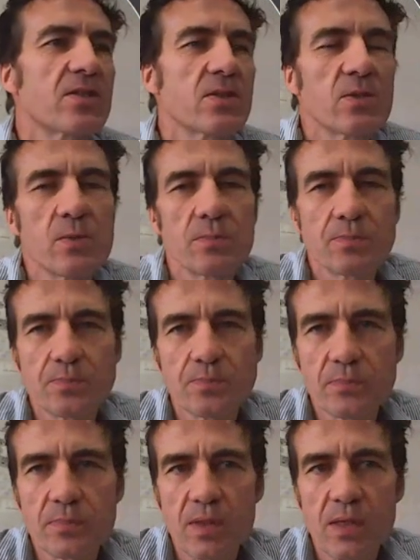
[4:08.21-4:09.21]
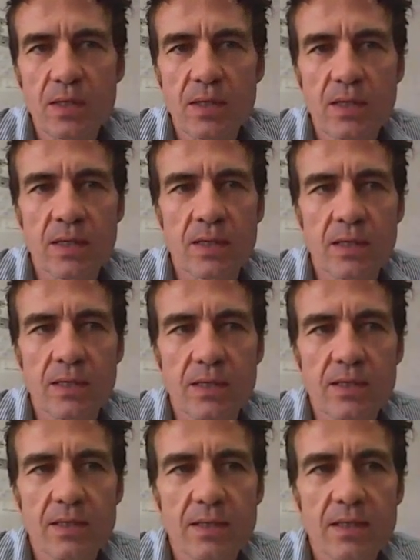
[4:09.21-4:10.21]
So
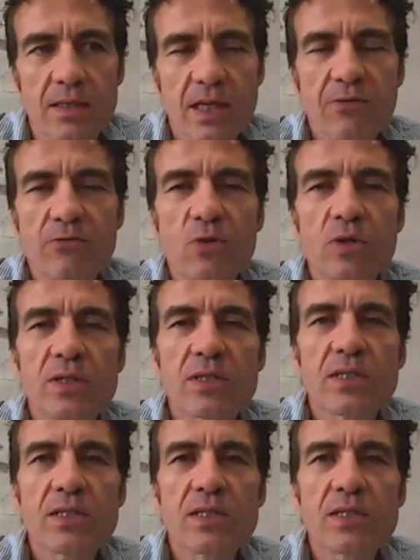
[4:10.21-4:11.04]
if you're